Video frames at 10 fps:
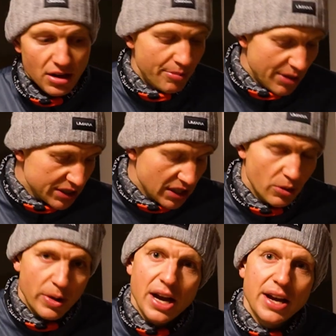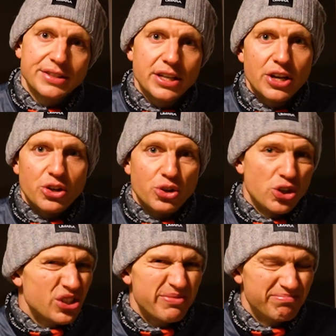muscular-wise, you're
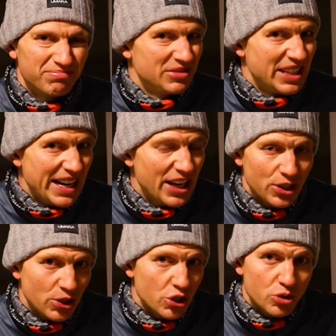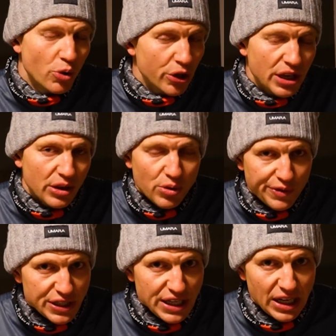just tired. You're just working through
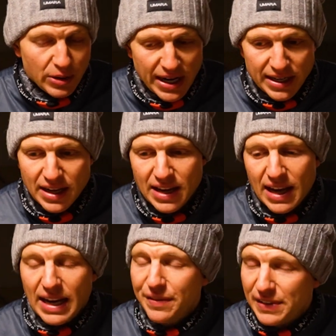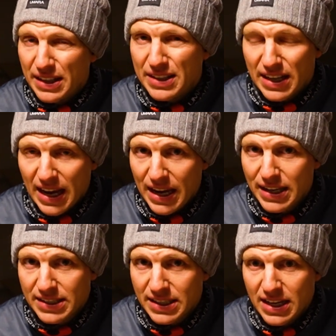fatigue, right? And if that's the
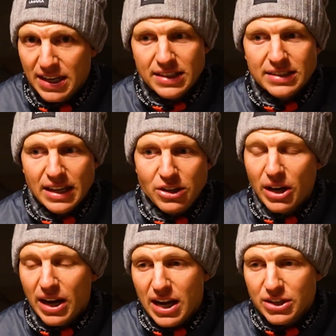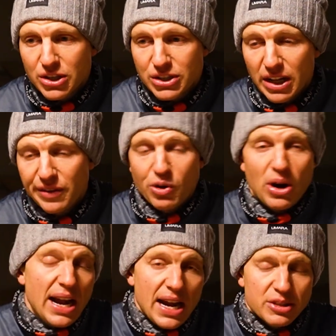case, then you gotta ask yourself, or
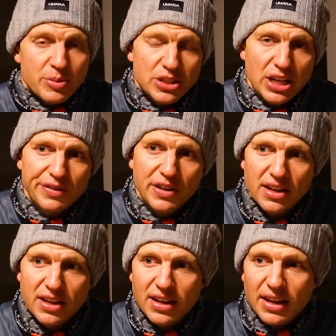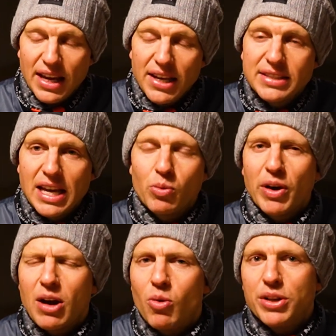I ask myself, is that what
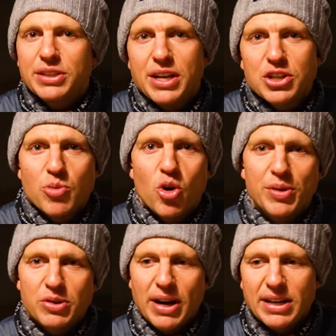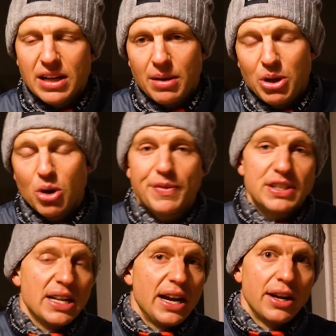I want in this moment, right? I mean,
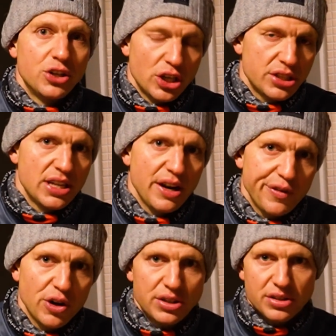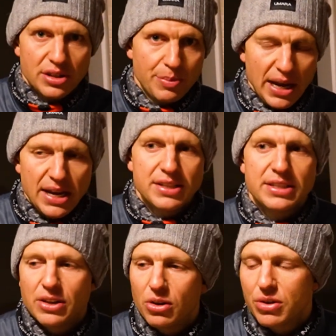obviously I adjust the effort, the pace
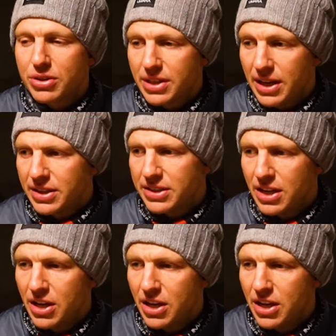and all those things